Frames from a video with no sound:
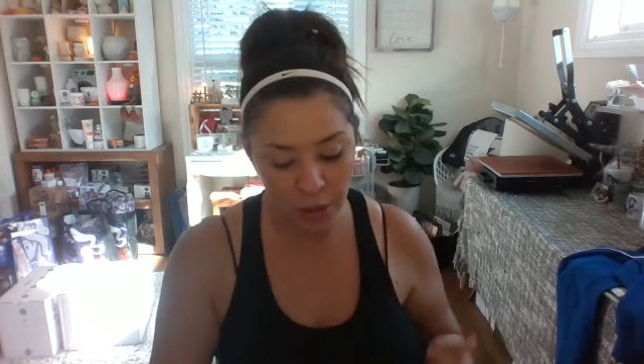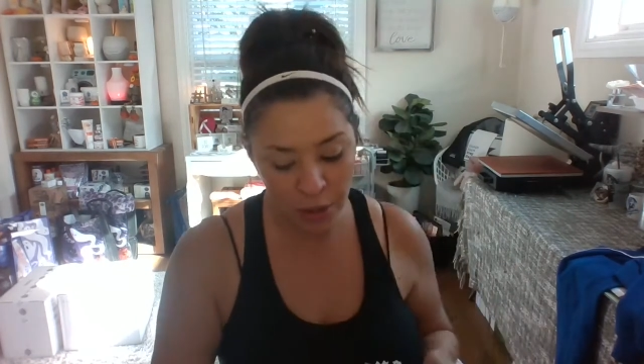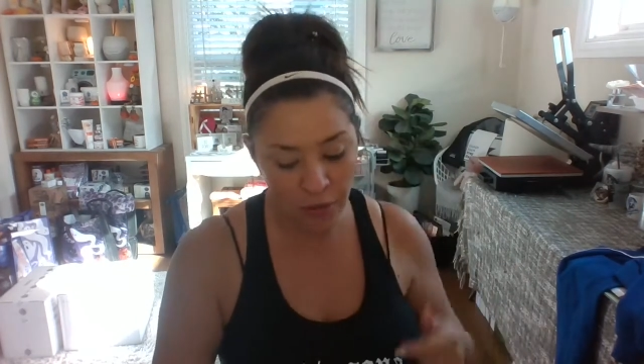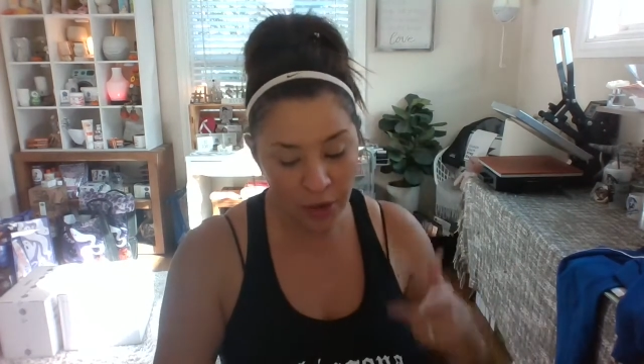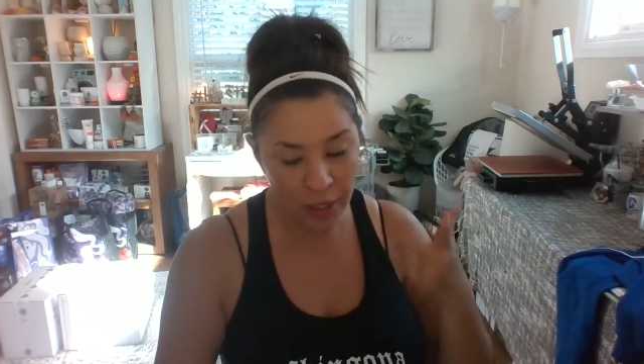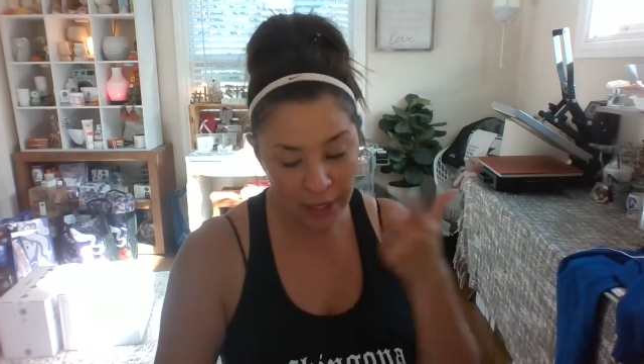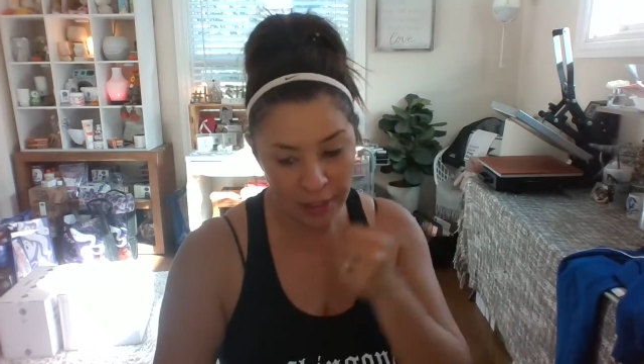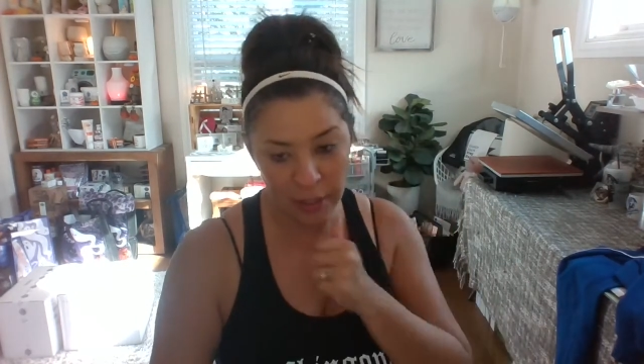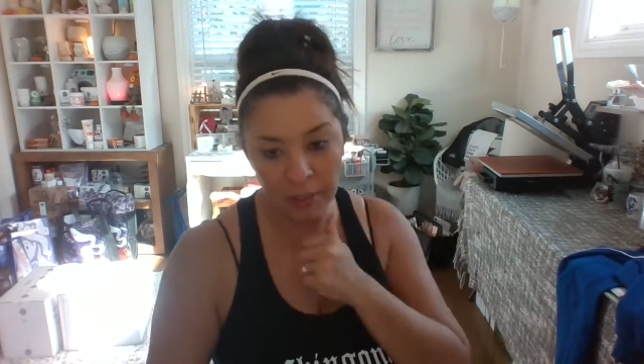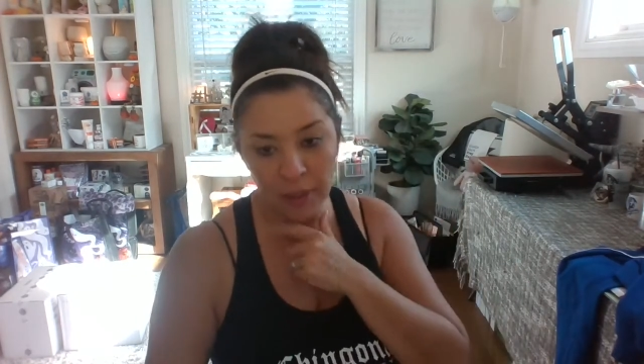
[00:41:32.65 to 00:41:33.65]
Your front line
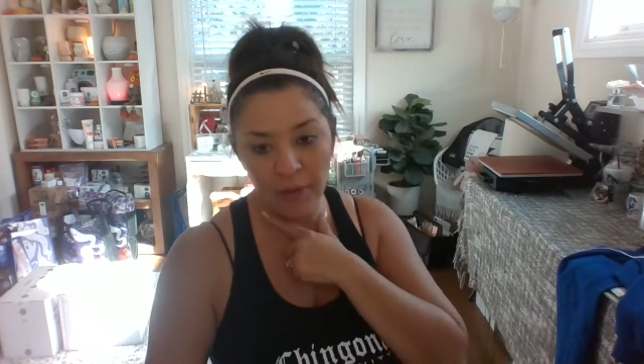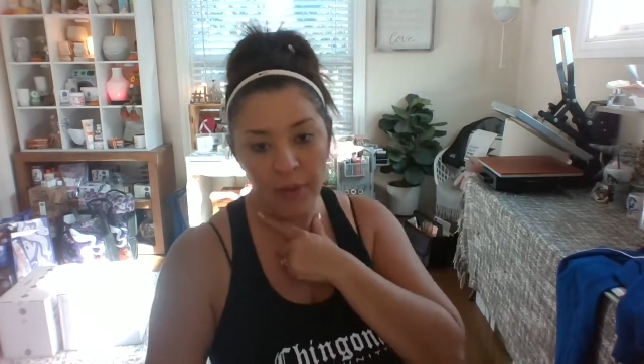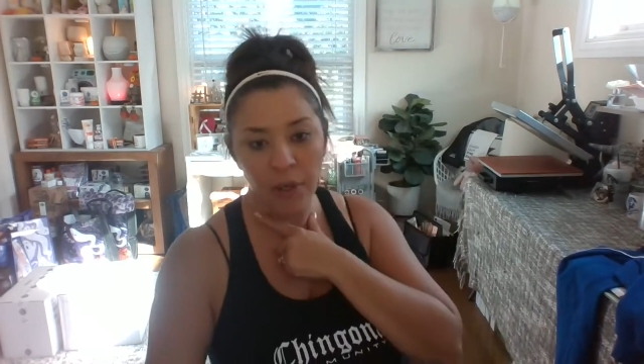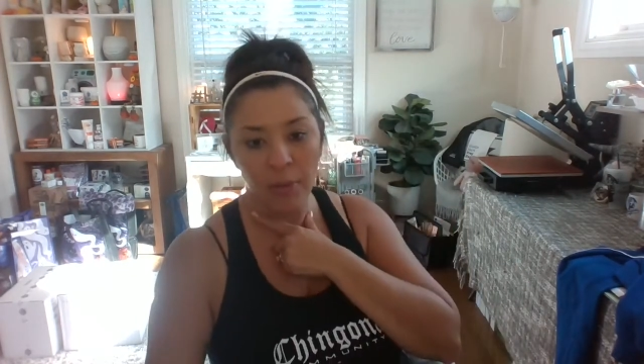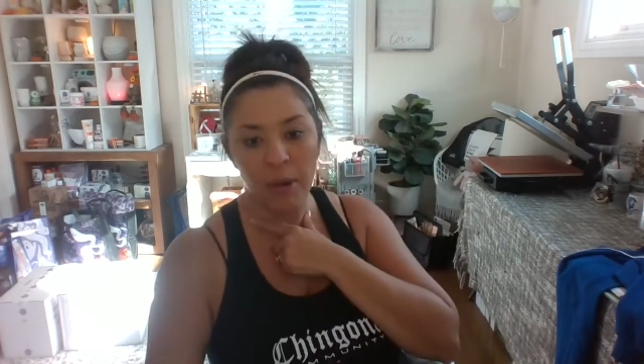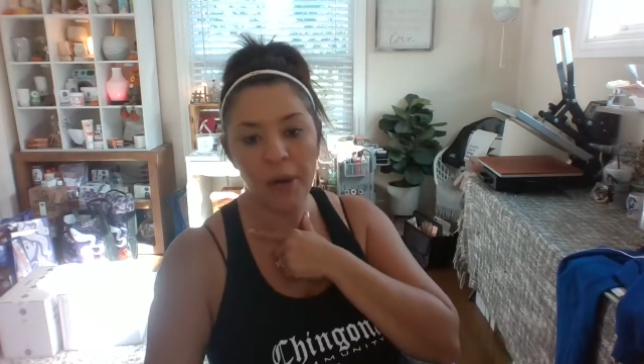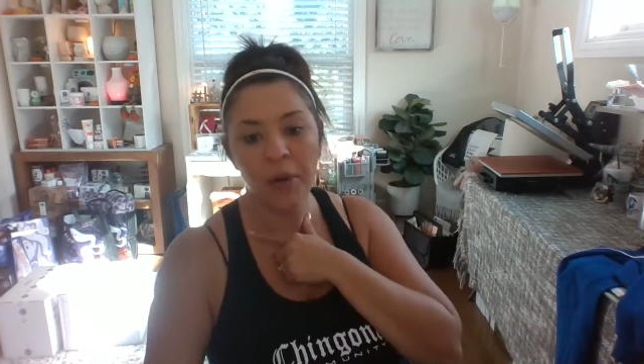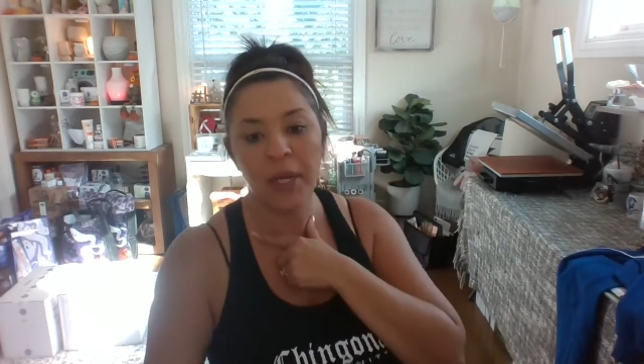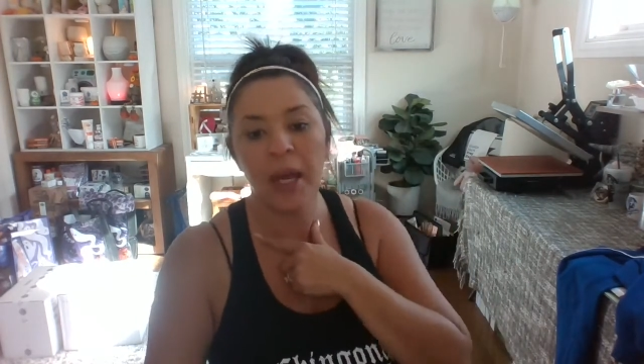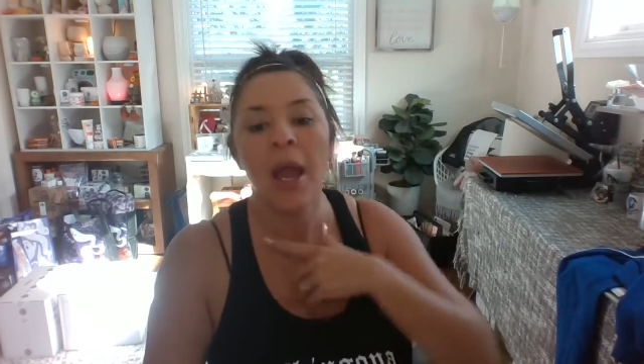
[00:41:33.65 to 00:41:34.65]
should be your
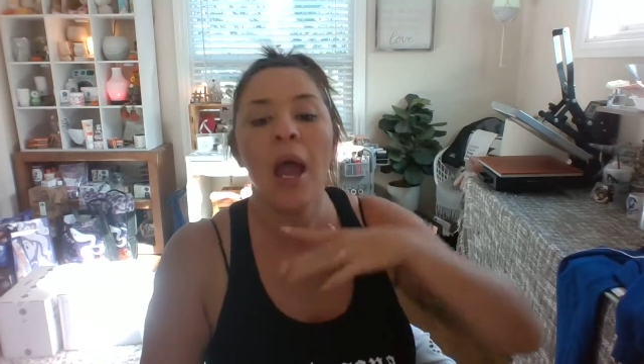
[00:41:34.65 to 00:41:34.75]
priority.